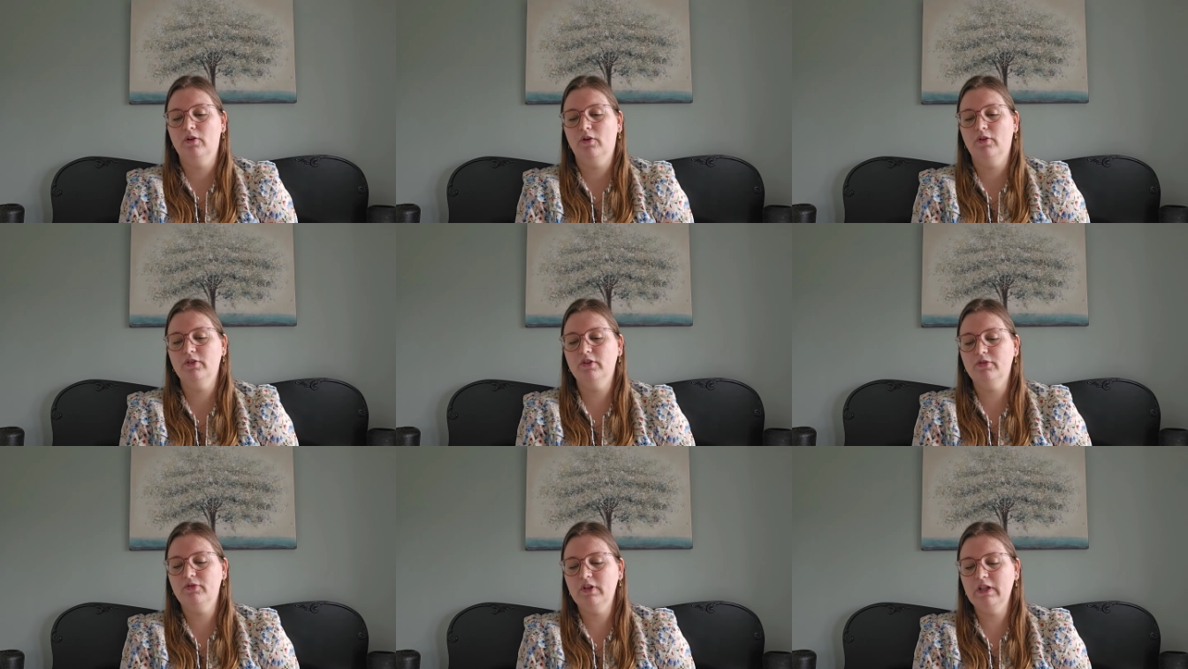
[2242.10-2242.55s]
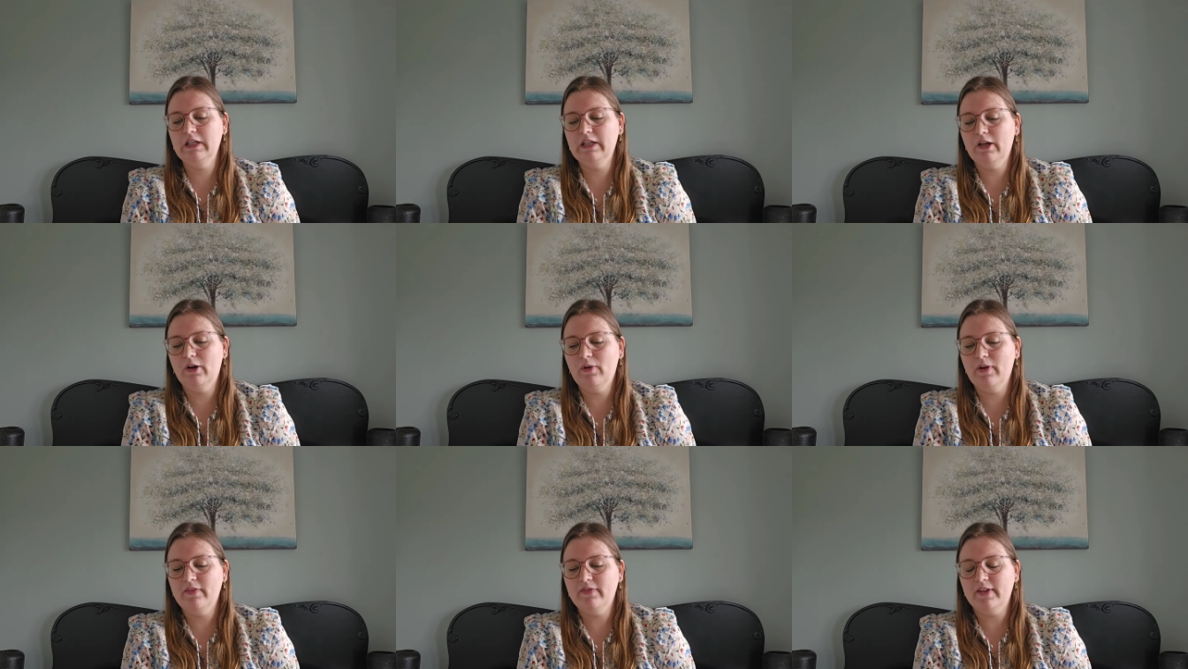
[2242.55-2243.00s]
the
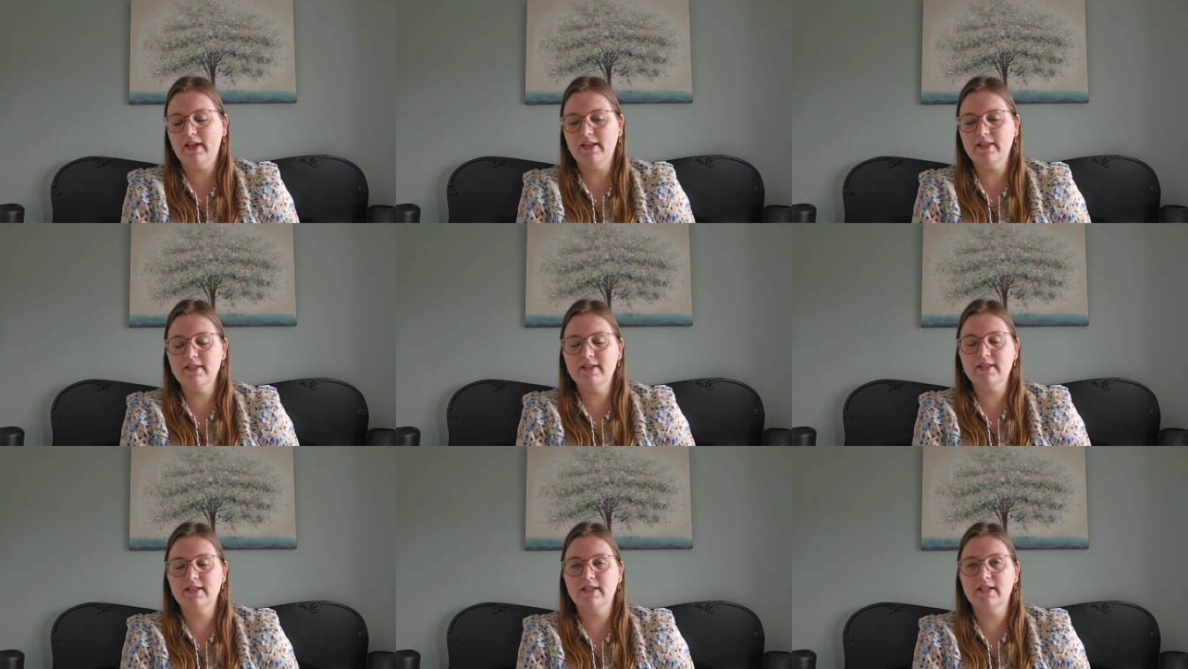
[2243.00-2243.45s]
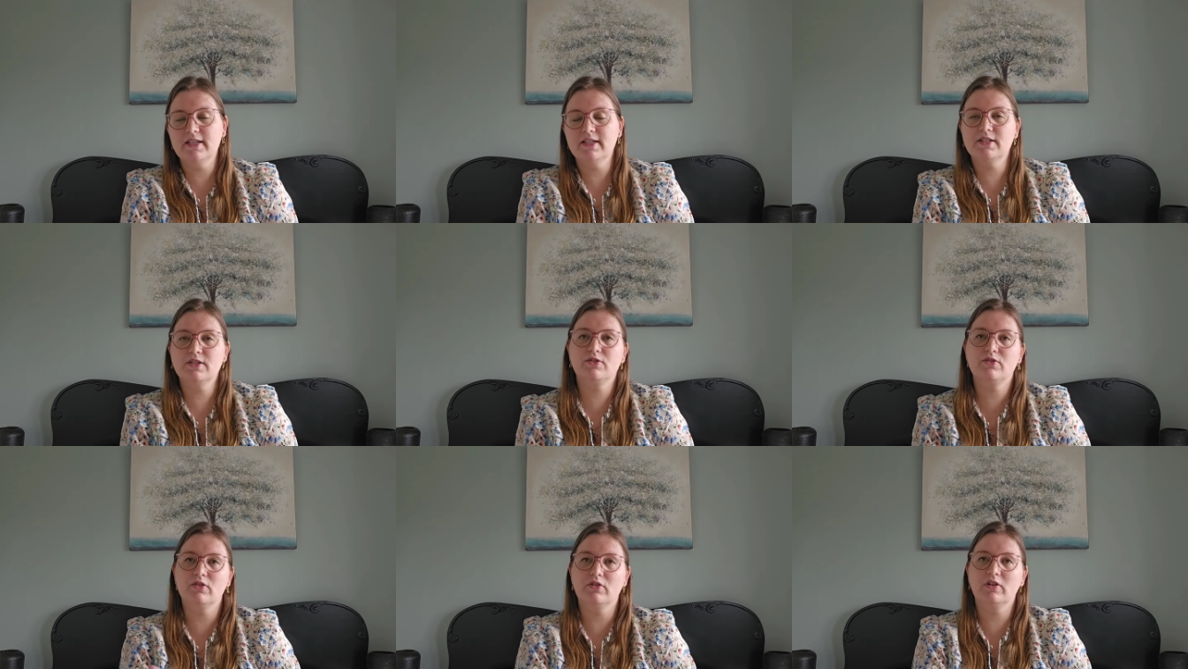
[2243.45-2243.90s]
video, and then she
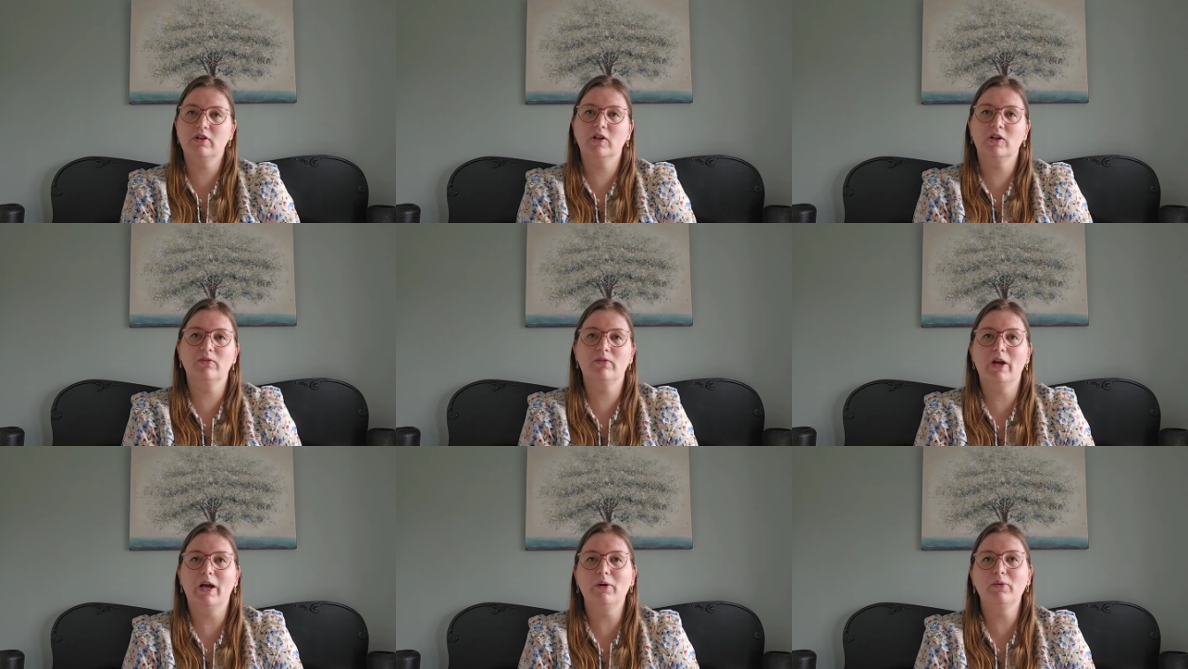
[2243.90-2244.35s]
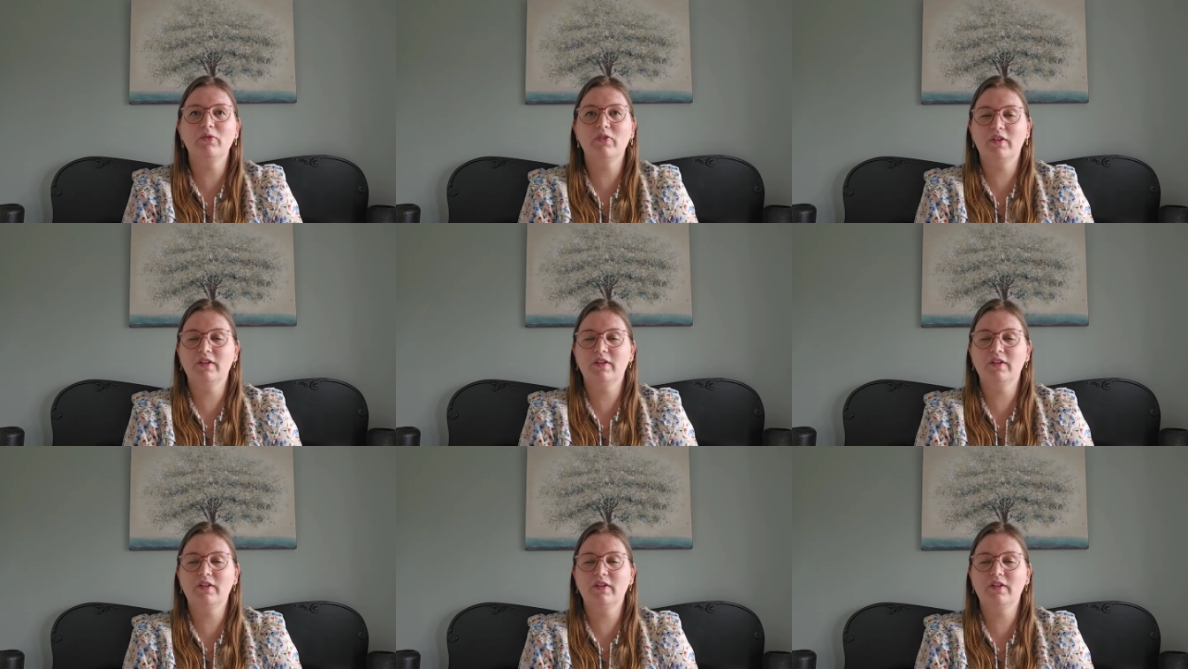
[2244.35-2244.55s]
is turning around,